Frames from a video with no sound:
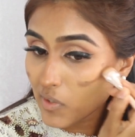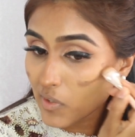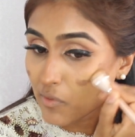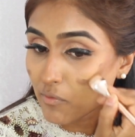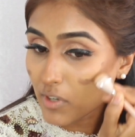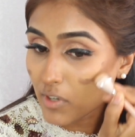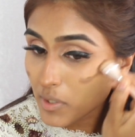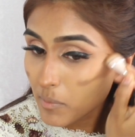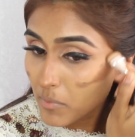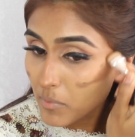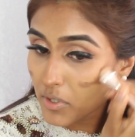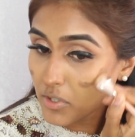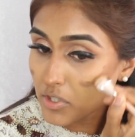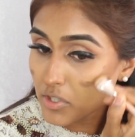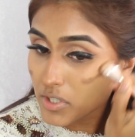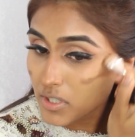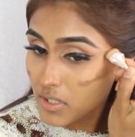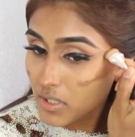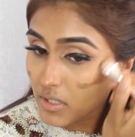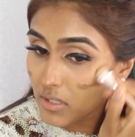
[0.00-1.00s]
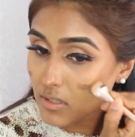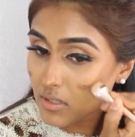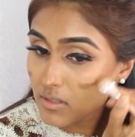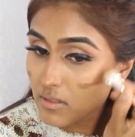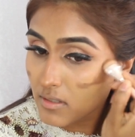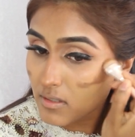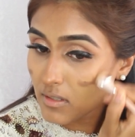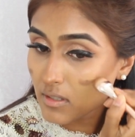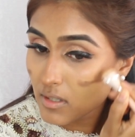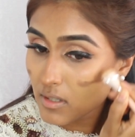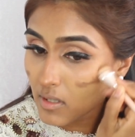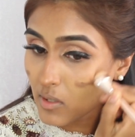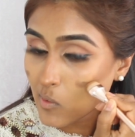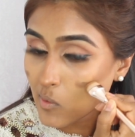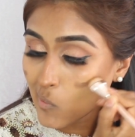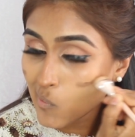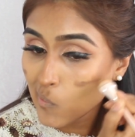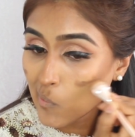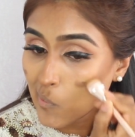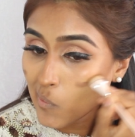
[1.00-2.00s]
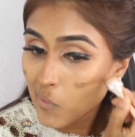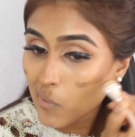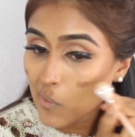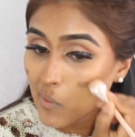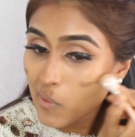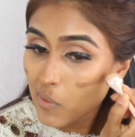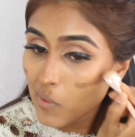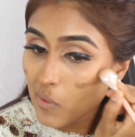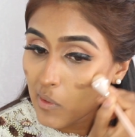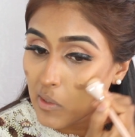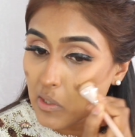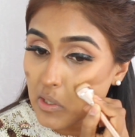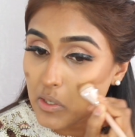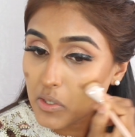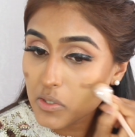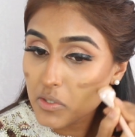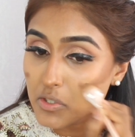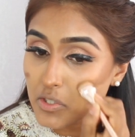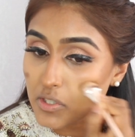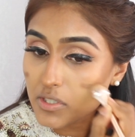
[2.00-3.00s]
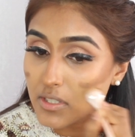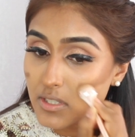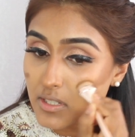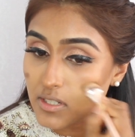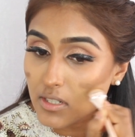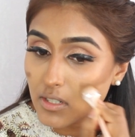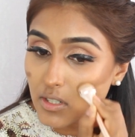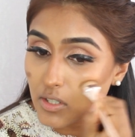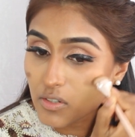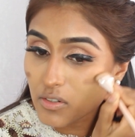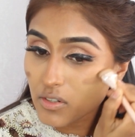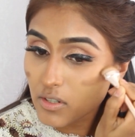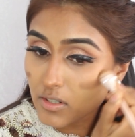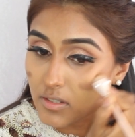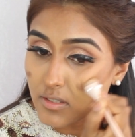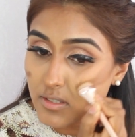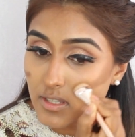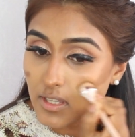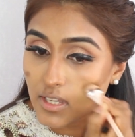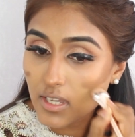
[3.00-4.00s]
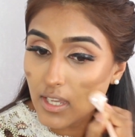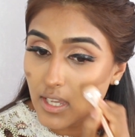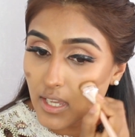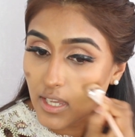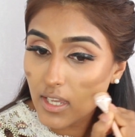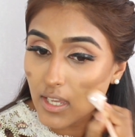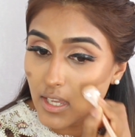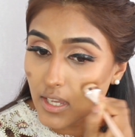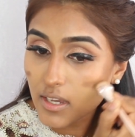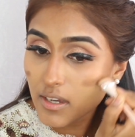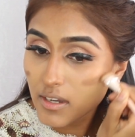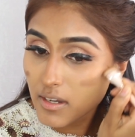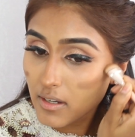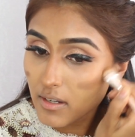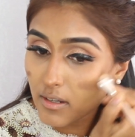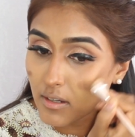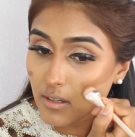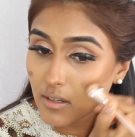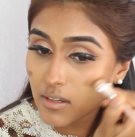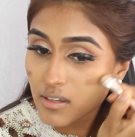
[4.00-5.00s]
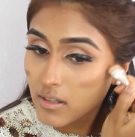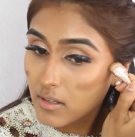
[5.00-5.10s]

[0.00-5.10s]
in round motions, and just across here.